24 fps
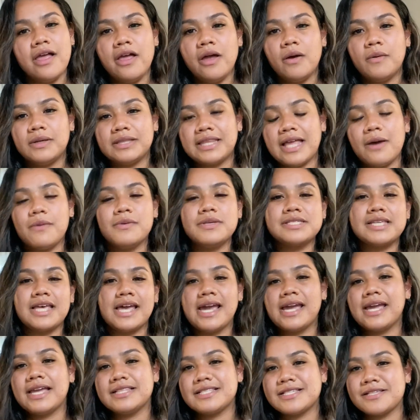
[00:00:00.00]
what that was
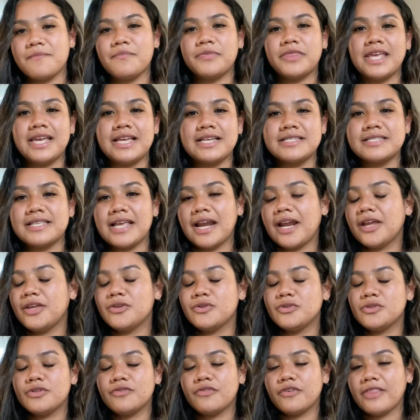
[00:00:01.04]
like, and some things that I
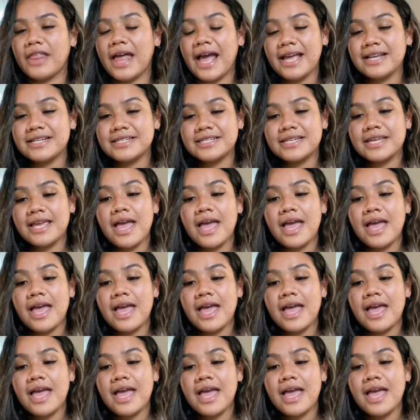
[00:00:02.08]
used for that.